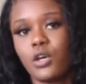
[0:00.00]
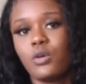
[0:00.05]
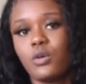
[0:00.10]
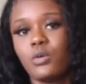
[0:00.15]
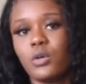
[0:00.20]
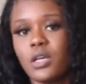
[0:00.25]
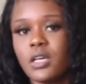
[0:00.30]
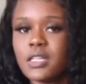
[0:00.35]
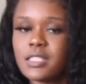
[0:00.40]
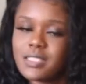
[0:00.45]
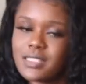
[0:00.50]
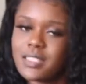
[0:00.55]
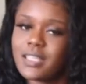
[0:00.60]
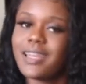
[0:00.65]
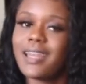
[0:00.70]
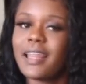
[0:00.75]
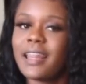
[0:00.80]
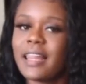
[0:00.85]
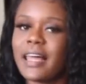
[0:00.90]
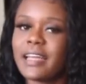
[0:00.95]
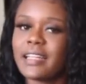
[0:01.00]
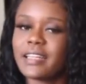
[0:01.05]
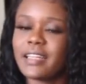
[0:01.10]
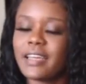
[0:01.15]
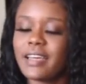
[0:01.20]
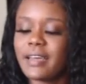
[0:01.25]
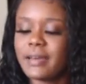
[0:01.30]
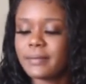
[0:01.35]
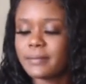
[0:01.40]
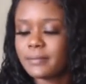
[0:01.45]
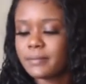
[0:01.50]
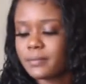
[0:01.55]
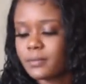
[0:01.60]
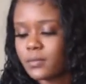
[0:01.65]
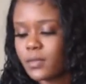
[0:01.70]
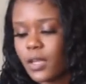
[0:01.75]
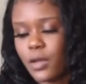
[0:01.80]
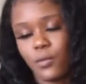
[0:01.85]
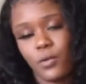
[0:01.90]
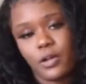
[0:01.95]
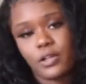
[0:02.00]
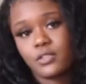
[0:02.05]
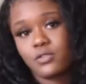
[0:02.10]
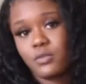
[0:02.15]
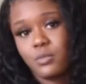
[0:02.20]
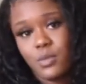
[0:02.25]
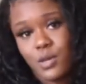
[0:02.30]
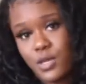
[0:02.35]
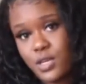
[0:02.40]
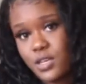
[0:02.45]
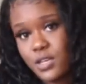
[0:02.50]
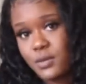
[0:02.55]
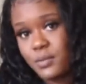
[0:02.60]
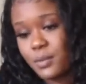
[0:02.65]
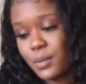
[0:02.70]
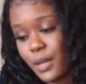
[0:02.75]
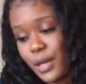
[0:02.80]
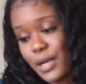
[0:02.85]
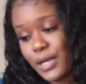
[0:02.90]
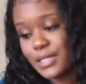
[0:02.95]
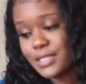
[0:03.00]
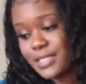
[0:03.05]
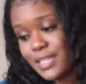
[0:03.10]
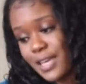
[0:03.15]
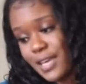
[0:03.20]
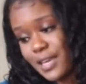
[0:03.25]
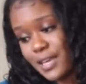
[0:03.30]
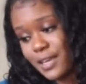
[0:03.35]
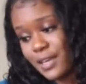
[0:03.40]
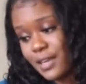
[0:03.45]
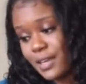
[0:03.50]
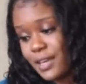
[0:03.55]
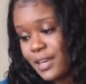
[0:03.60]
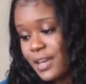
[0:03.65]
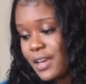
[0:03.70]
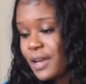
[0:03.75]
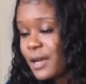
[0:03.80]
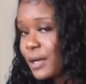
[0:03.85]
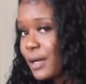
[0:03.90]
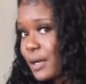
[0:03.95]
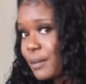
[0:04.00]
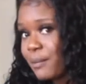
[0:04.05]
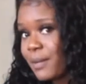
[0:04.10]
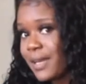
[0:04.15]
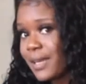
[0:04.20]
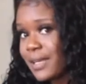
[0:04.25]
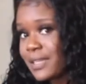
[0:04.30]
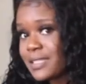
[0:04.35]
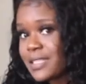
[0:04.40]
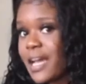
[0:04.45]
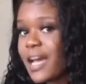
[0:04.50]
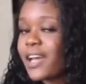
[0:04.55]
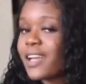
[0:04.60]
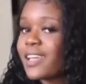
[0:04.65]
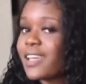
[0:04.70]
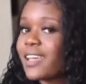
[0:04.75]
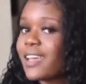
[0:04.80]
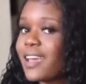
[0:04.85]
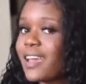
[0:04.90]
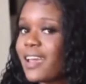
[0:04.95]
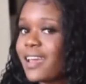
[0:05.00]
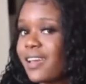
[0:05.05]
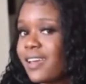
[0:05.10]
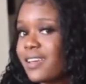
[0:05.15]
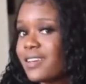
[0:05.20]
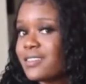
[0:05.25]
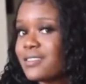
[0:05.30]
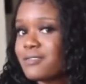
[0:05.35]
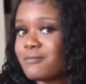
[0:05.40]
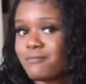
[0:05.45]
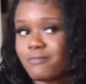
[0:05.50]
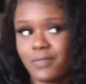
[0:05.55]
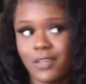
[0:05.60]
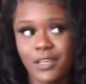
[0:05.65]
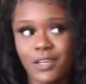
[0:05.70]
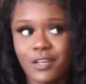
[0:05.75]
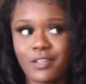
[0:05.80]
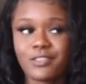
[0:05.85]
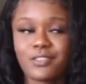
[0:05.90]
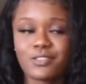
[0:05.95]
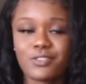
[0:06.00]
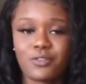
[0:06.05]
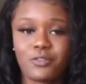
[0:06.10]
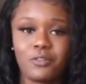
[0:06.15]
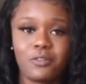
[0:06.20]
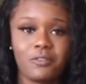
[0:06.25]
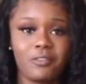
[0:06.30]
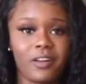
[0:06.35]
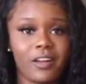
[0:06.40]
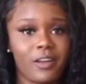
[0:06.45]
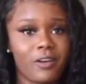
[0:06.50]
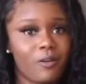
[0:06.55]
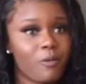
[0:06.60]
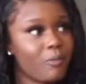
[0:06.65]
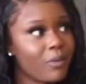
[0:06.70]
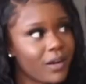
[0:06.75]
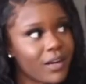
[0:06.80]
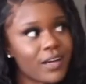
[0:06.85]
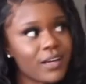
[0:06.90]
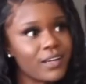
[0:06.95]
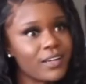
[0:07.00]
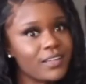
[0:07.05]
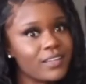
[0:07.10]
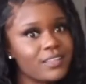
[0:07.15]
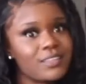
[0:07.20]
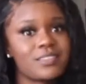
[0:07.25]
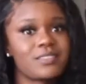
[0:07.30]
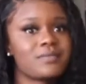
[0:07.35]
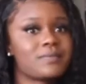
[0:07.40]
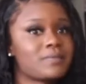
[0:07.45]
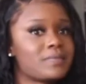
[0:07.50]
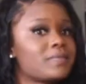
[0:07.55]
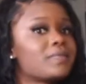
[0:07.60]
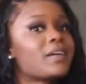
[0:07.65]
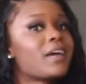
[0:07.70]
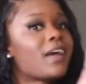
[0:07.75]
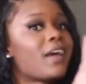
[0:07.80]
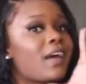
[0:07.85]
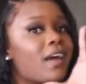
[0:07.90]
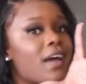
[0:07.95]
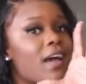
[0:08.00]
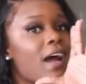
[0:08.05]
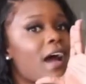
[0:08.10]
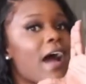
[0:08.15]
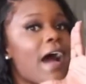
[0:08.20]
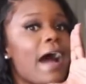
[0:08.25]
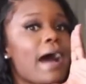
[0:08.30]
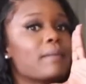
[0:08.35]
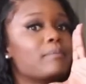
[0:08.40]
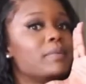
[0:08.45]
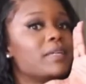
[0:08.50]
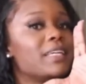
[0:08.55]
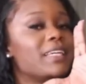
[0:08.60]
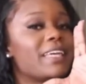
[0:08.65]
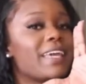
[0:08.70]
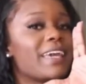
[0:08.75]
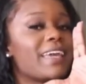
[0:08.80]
study like that. It works for me. Like I said, I'm making this how to get A's in nursing school video because I be getting